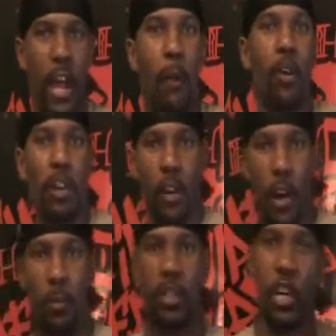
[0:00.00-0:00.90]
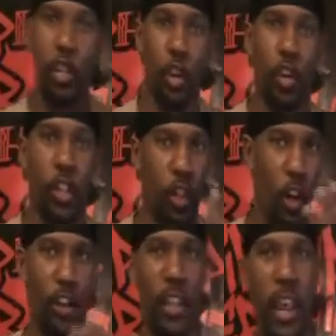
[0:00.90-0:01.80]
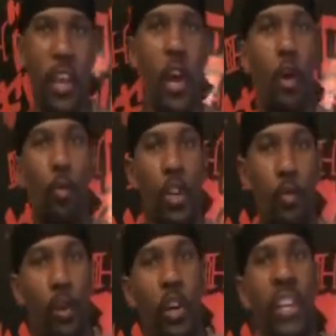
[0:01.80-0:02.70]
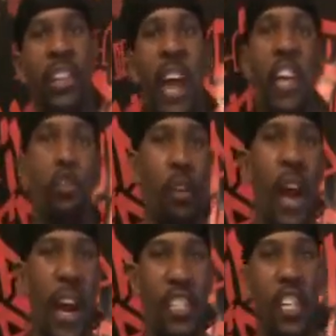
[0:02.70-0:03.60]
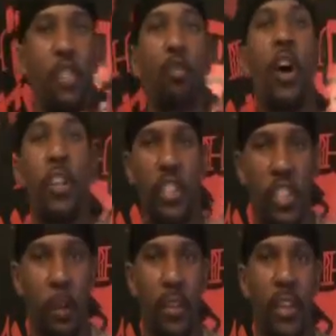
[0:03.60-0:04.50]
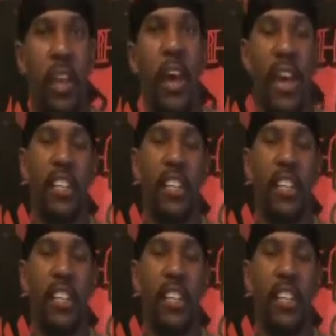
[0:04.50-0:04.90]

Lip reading: I want to touch on, the third thing, which will enlighten you guys as well to something,